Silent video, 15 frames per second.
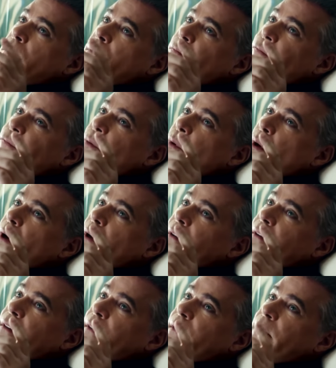Ray Liotta.
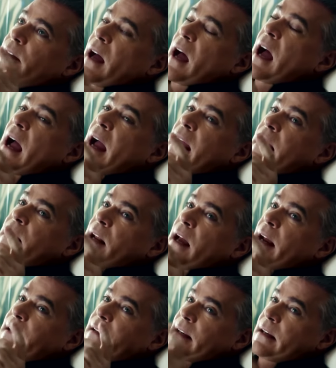For
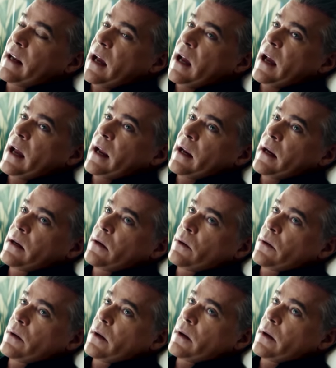nine ninety-nine.